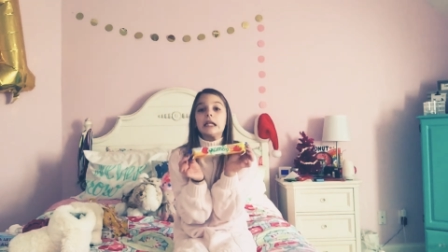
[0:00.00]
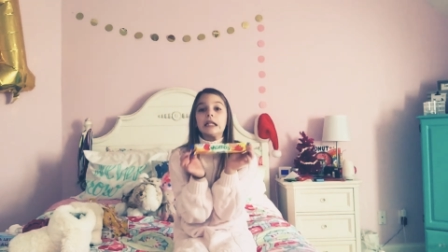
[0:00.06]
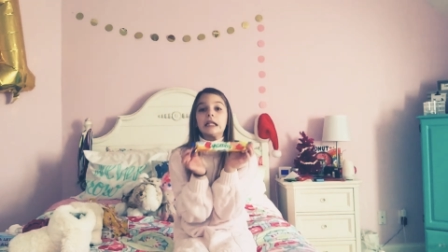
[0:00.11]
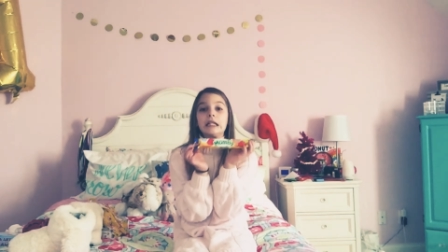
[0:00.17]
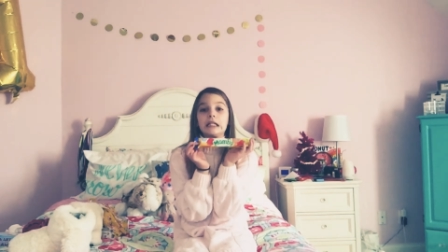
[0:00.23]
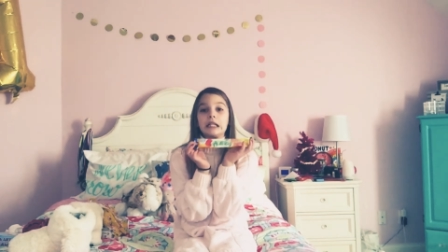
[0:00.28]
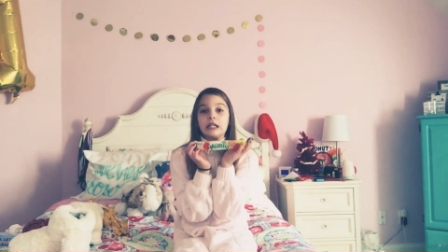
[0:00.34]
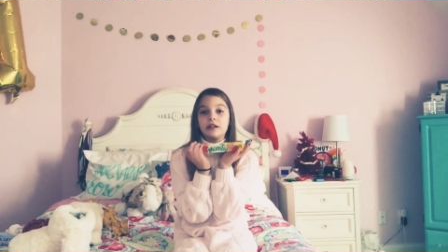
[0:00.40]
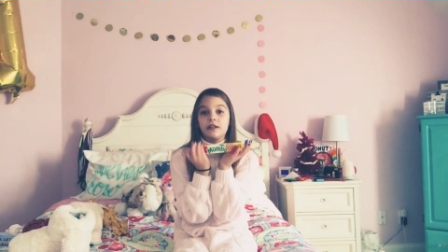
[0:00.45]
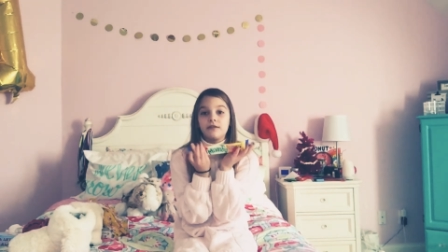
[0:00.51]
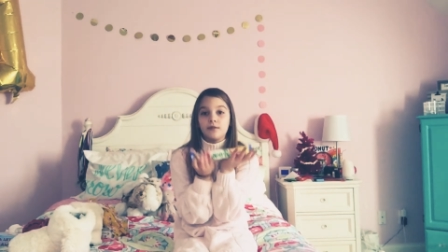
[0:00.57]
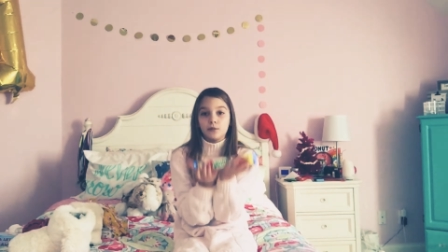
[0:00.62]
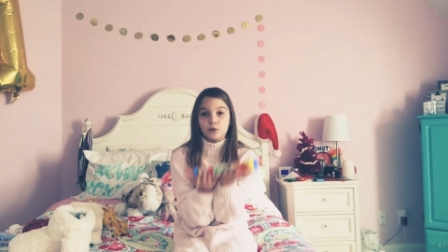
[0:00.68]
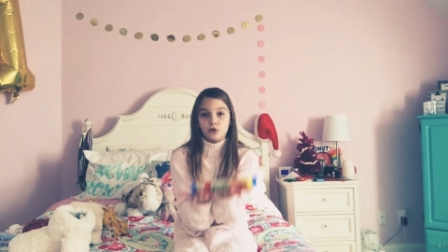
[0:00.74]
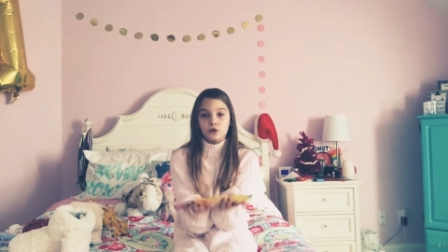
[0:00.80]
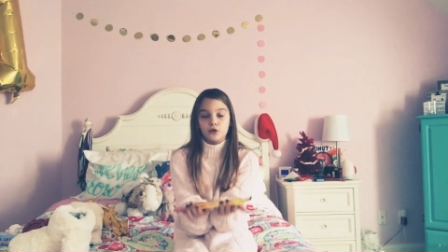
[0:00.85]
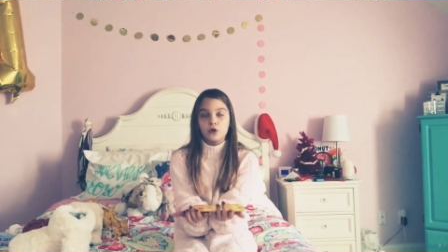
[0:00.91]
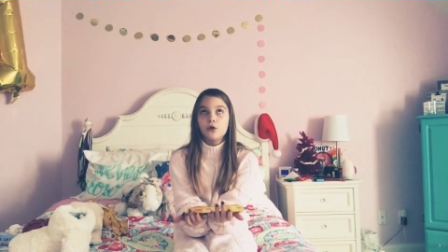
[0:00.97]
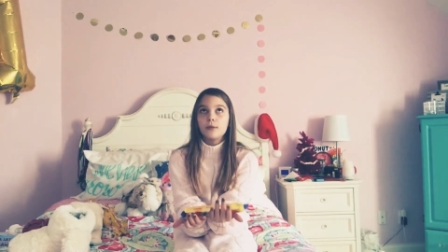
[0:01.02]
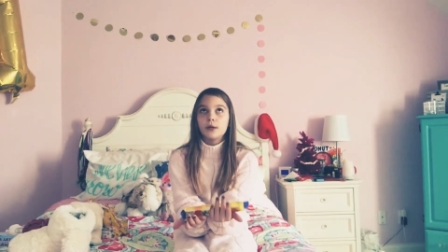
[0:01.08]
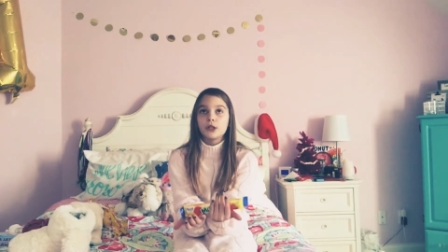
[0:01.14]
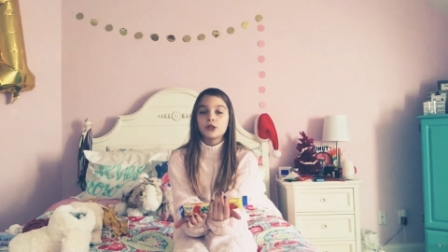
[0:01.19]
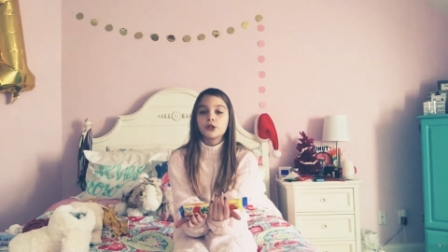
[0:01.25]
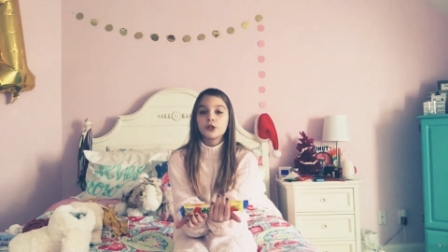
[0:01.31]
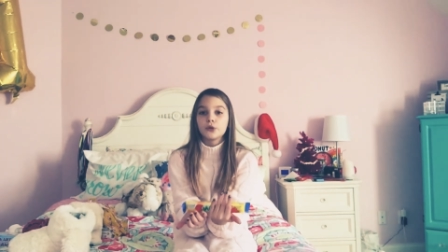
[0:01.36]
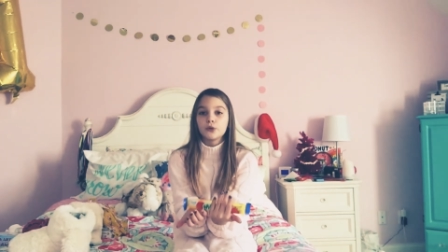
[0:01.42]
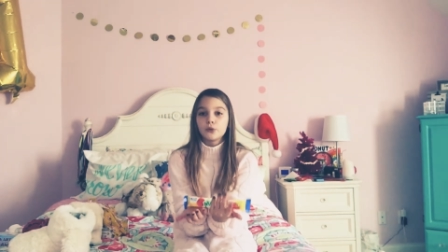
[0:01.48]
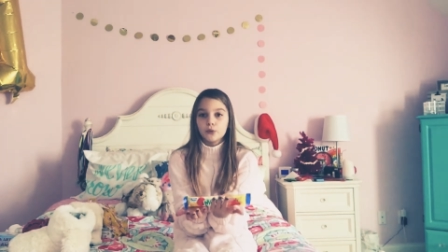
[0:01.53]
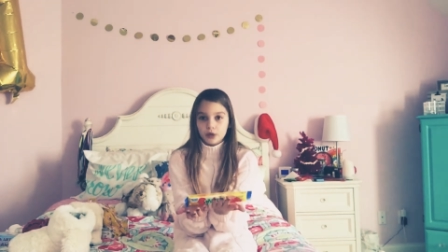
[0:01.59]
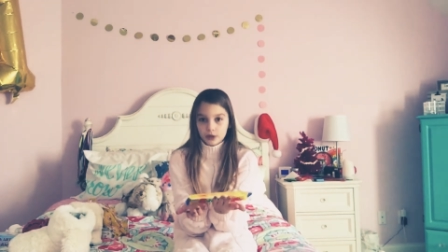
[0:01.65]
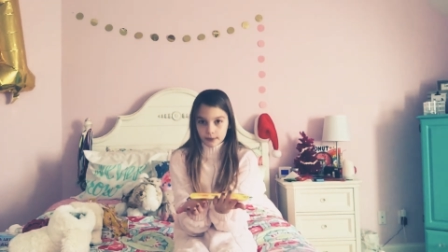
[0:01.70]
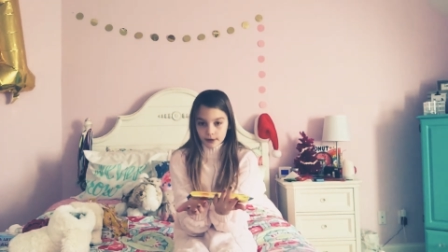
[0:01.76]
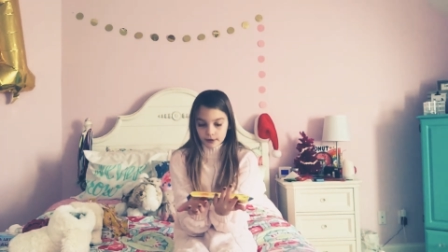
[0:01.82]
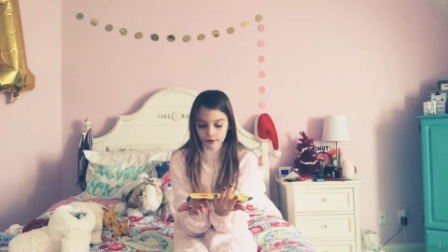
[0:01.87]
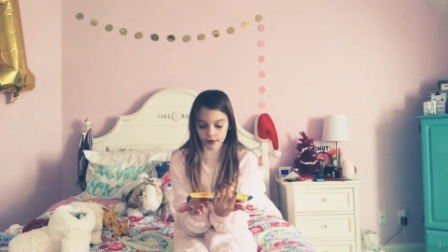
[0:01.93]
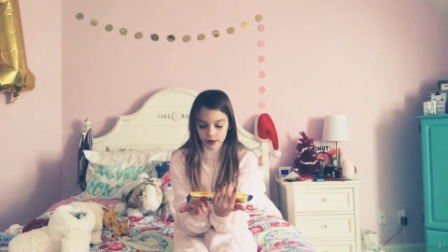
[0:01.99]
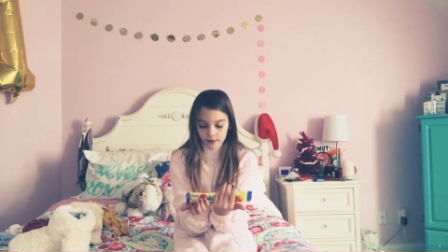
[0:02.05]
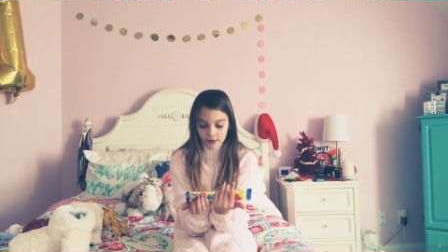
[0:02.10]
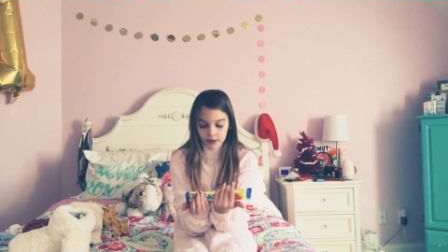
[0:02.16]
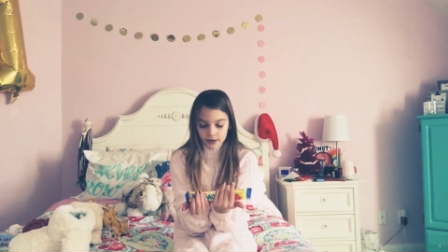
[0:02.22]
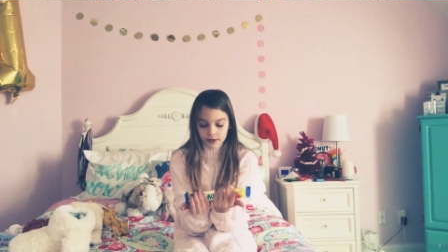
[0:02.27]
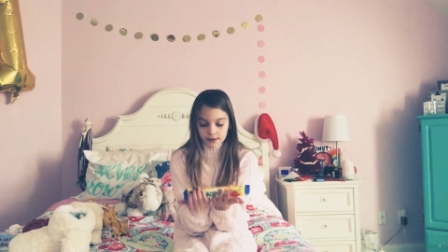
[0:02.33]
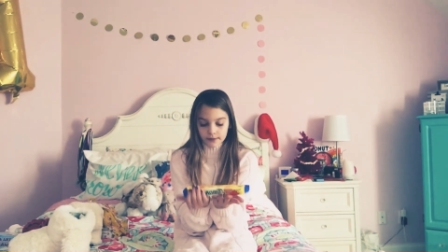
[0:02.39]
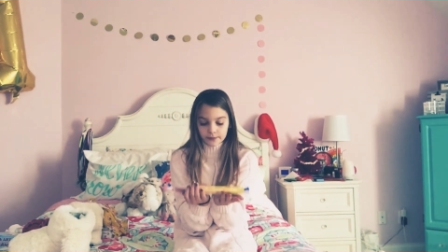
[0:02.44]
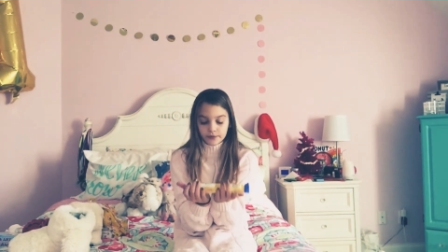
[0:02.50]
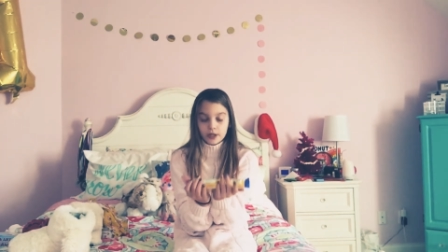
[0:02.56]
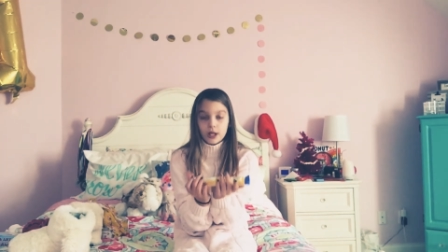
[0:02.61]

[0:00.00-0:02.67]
candies. I love them so much. They're one of my favorites.